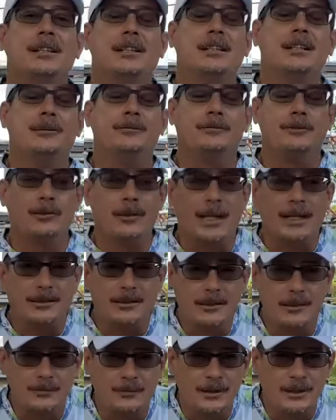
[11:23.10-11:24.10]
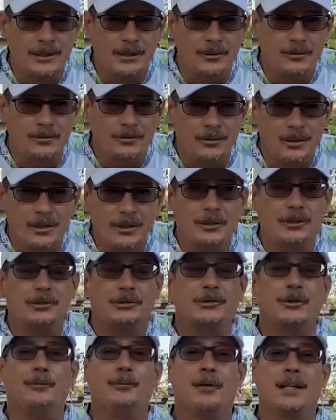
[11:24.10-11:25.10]
if you like this video,
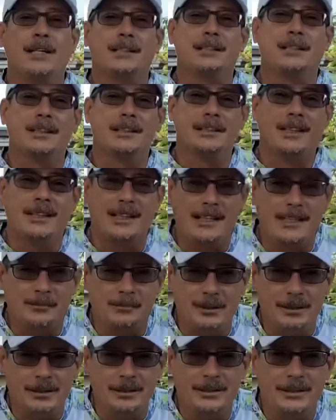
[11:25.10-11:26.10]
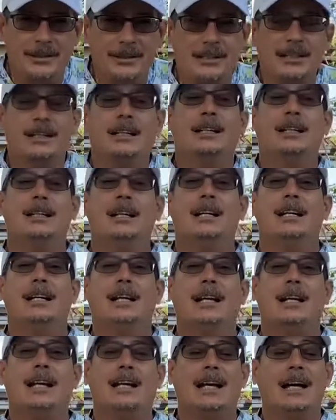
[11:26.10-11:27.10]
don't forget to hit the like button
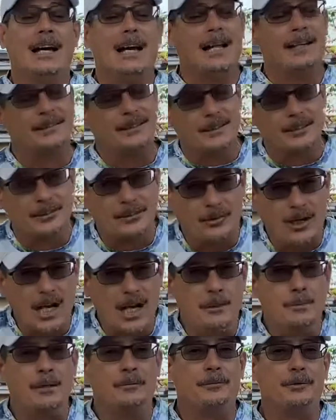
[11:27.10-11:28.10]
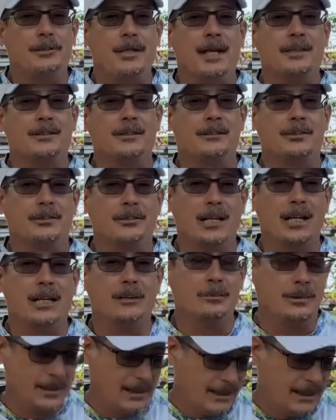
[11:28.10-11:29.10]
and subscribe if you're not subscribed,
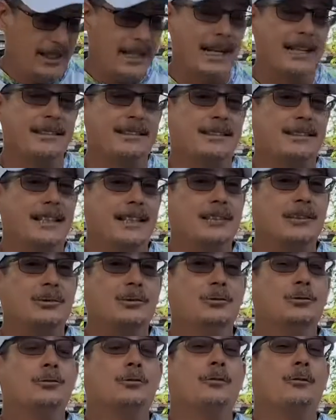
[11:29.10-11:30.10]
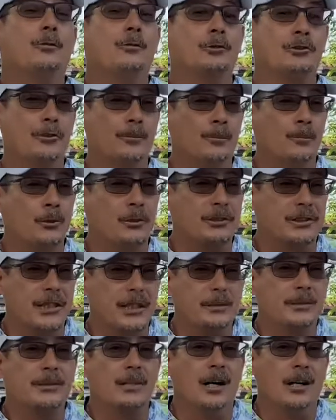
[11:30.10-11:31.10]
and stay tuned for some more
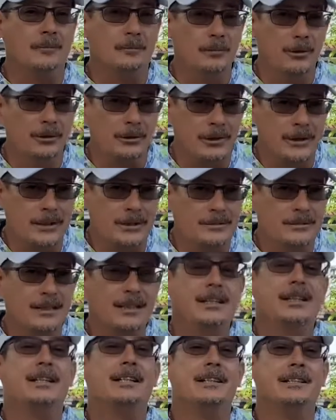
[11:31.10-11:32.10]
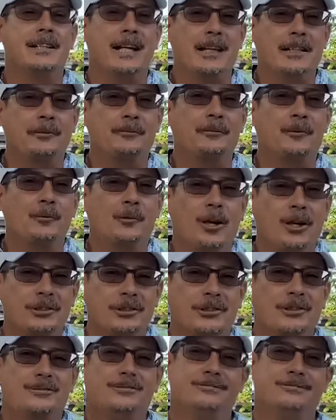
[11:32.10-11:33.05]
tips on boating. Thank you for watching.